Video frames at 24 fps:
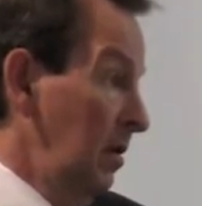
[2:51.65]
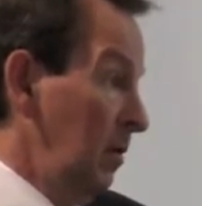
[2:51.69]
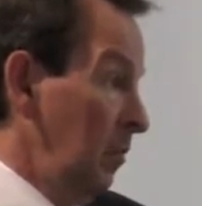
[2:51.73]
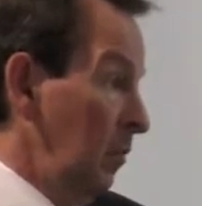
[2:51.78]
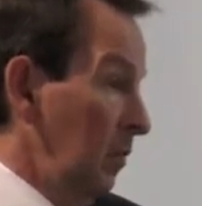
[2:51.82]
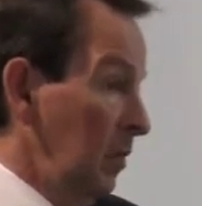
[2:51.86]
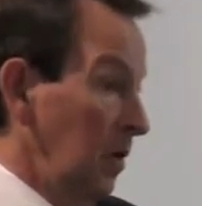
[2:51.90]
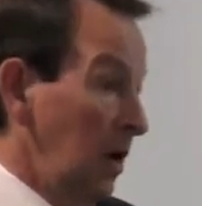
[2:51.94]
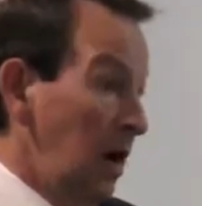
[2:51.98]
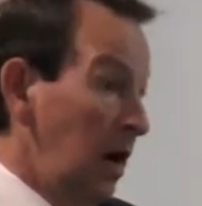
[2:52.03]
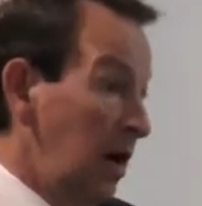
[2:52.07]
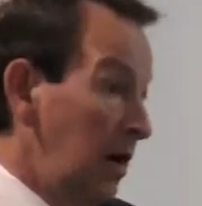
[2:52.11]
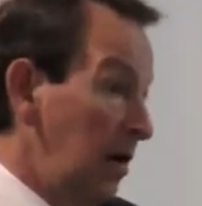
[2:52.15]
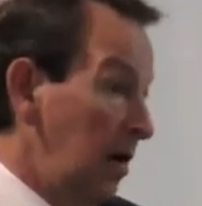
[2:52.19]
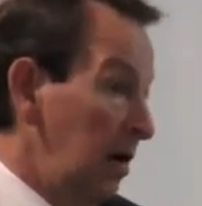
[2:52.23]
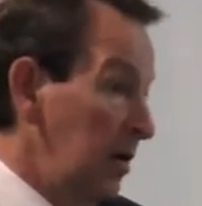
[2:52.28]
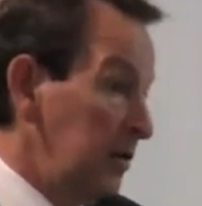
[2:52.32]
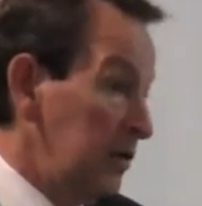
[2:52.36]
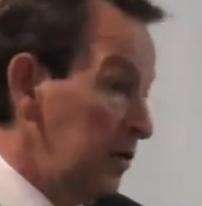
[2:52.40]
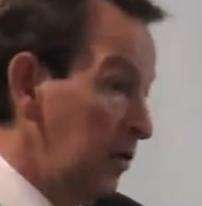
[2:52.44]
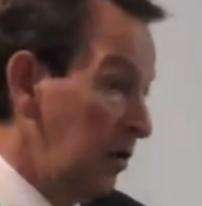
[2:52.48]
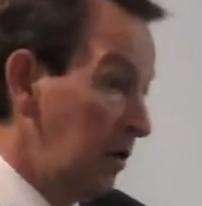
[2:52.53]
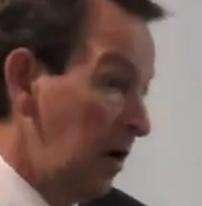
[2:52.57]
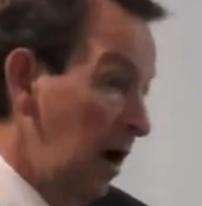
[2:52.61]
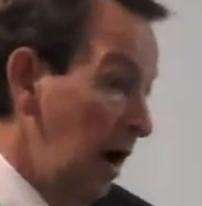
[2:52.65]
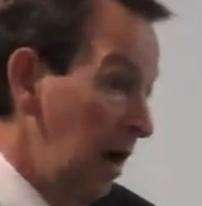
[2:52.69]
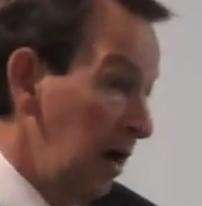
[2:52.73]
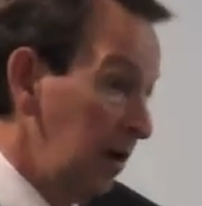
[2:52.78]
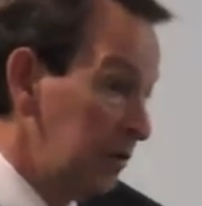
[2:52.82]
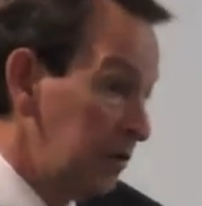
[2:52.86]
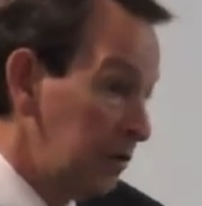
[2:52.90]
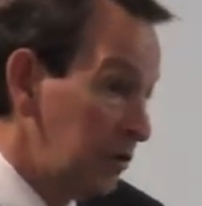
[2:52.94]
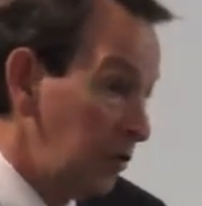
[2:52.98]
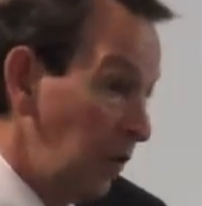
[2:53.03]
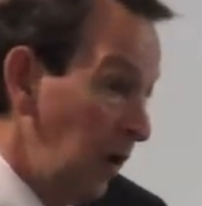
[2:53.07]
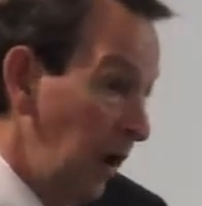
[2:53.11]
were not on your
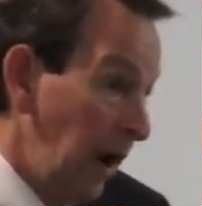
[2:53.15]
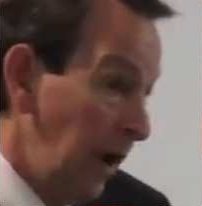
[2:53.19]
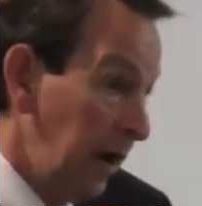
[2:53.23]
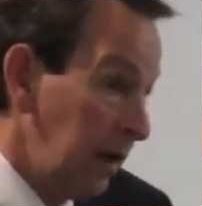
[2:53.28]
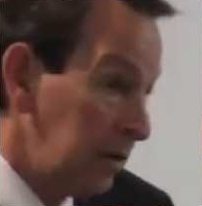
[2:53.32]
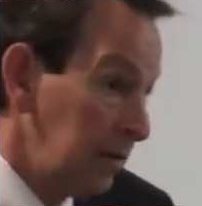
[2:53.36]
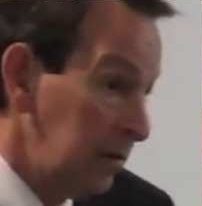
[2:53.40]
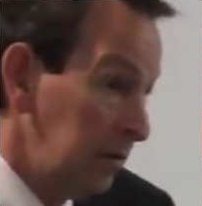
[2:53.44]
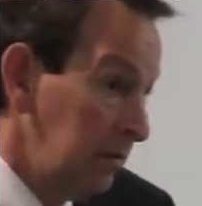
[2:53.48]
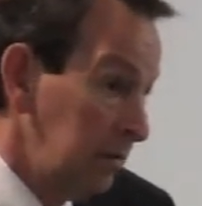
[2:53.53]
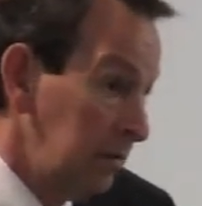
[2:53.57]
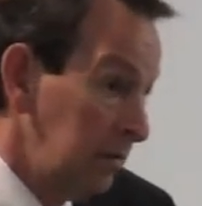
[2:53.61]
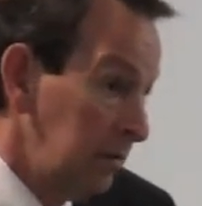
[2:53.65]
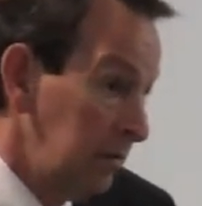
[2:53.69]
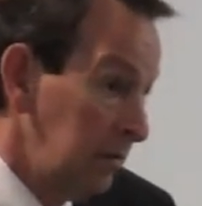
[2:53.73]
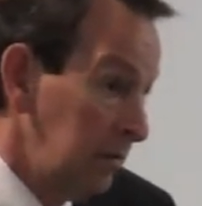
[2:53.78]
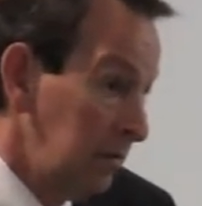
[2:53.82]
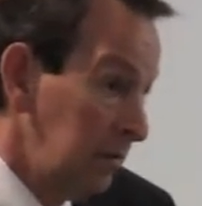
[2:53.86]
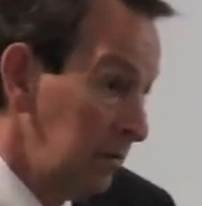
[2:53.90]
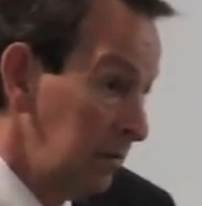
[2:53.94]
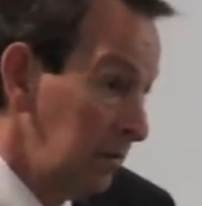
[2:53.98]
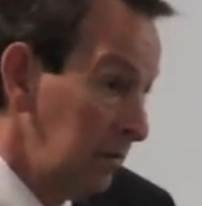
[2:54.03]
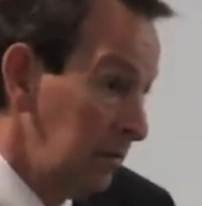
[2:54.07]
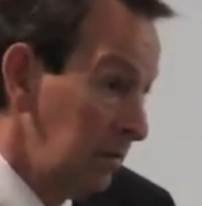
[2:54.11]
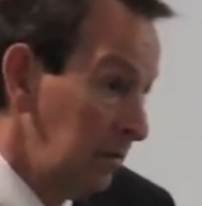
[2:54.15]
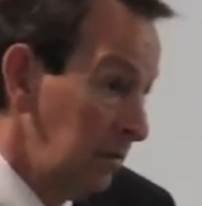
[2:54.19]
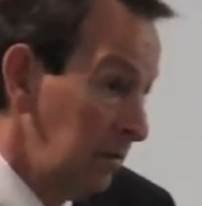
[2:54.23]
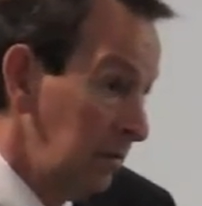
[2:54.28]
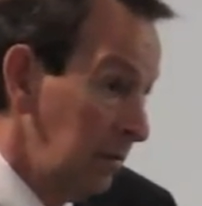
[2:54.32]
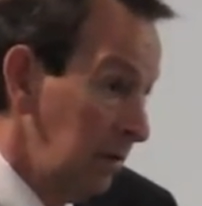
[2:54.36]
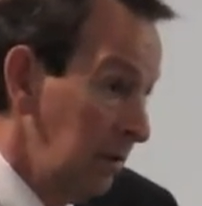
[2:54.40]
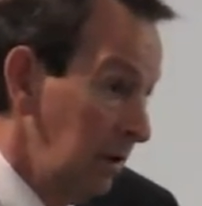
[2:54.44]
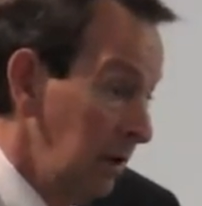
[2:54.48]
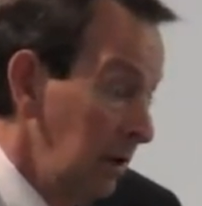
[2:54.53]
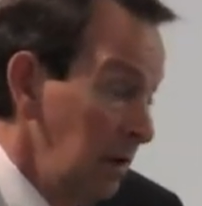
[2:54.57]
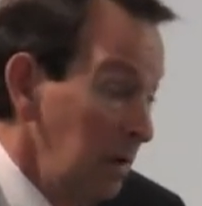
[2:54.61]
college track.
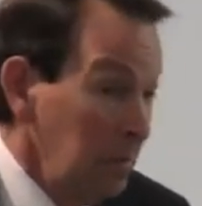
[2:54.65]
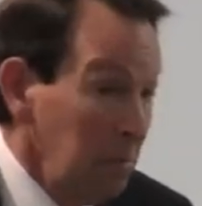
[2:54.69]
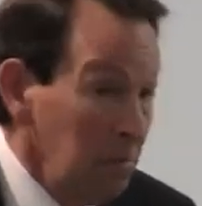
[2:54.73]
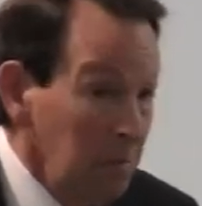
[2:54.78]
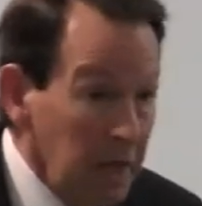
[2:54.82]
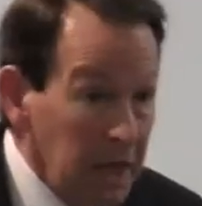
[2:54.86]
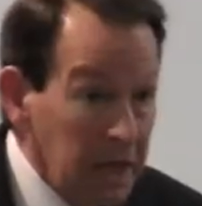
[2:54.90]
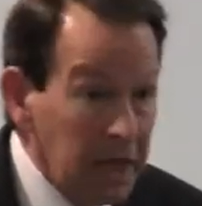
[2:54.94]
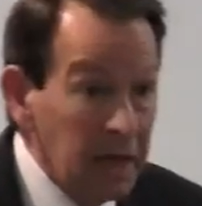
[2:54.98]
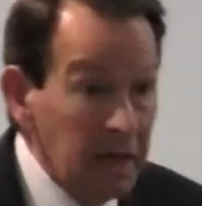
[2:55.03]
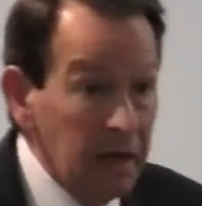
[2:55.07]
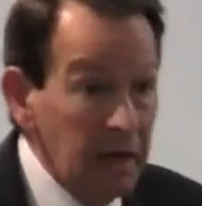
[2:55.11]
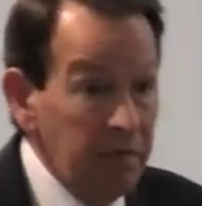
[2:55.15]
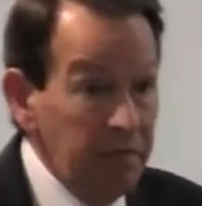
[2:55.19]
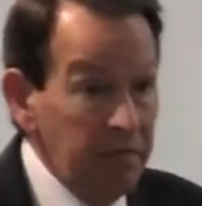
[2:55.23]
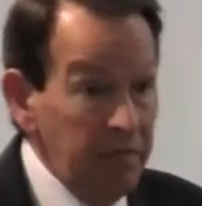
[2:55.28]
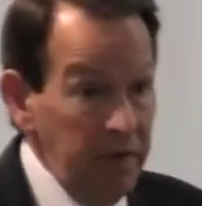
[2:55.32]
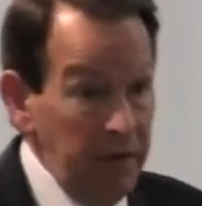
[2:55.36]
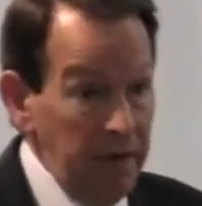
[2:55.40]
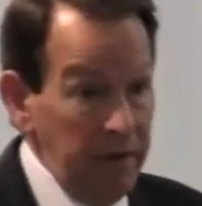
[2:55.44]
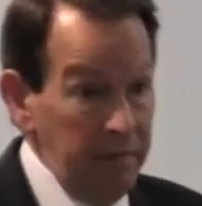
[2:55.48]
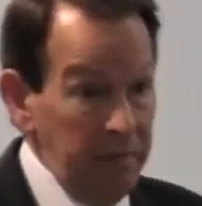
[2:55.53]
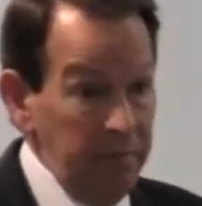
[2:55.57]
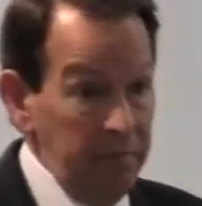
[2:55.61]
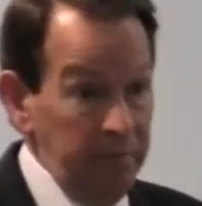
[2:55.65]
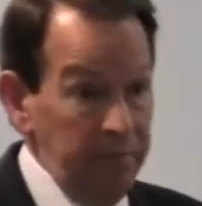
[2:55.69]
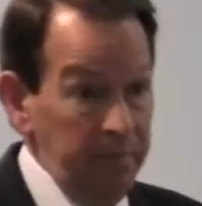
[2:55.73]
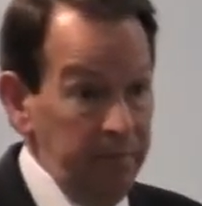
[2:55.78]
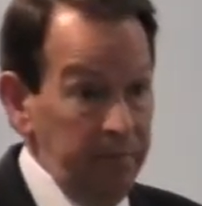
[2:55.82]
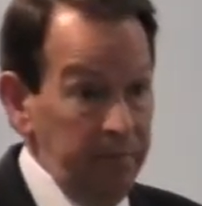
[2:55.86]
Many of them